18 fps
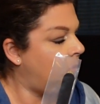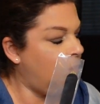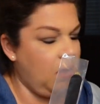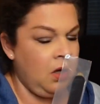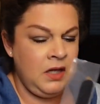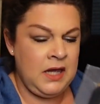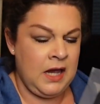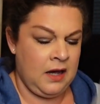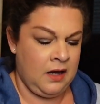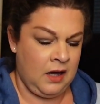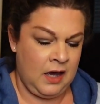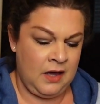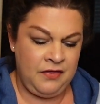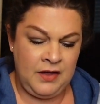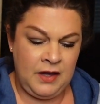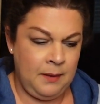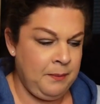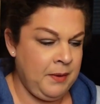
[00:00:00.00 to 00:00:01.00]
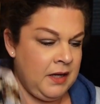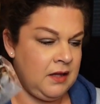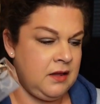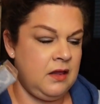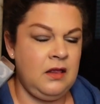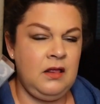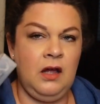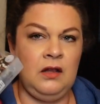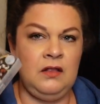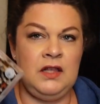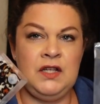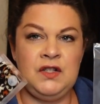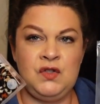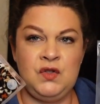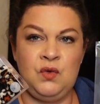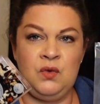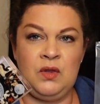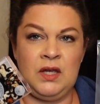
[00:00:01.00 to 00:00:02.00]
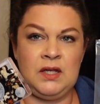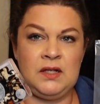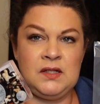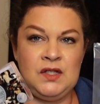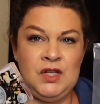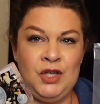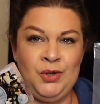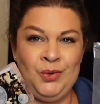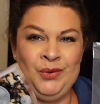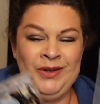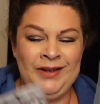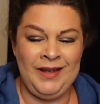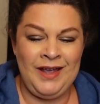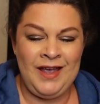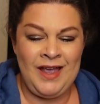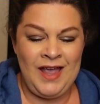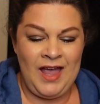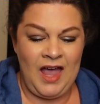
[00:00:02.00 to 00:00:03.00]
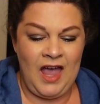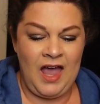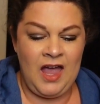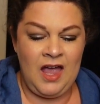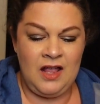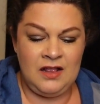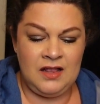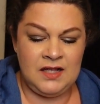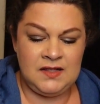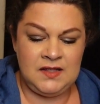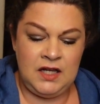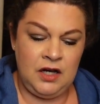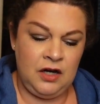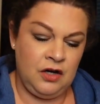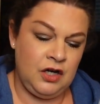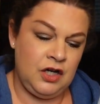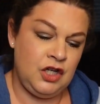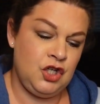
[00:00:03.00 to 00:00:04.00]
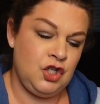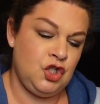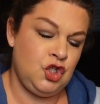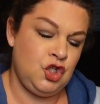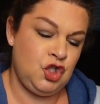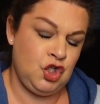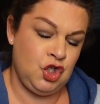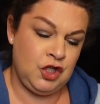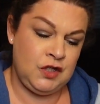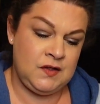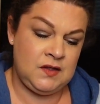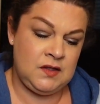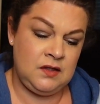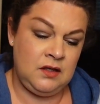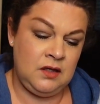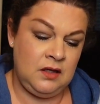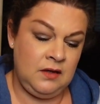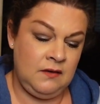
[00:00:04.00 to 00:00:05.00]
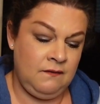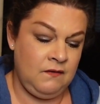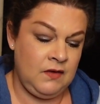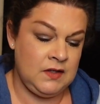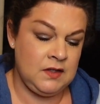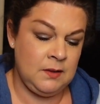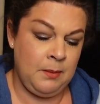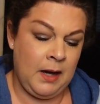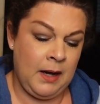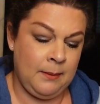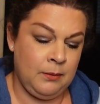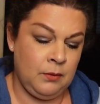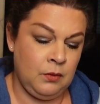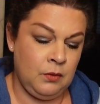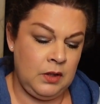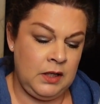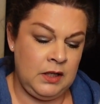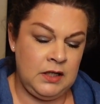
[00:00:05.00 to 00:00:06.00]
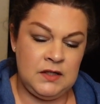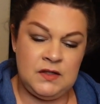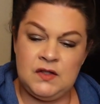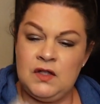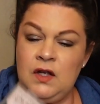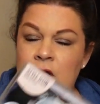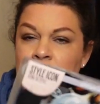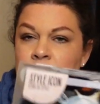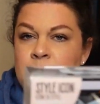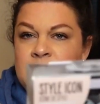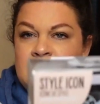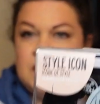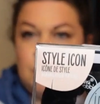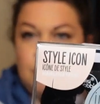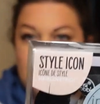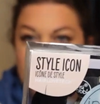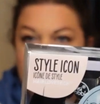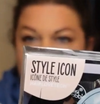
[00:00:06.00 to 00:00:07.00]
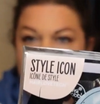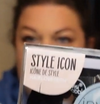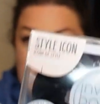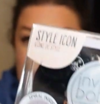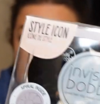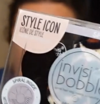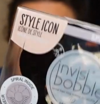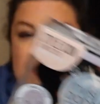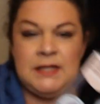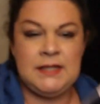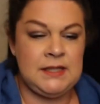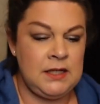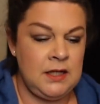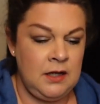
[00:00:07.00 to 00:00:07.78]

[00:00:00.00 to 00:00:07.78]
Yeah, I think I picked these two things too. And this here is just the Invisibobble, and it's silk scrunchies.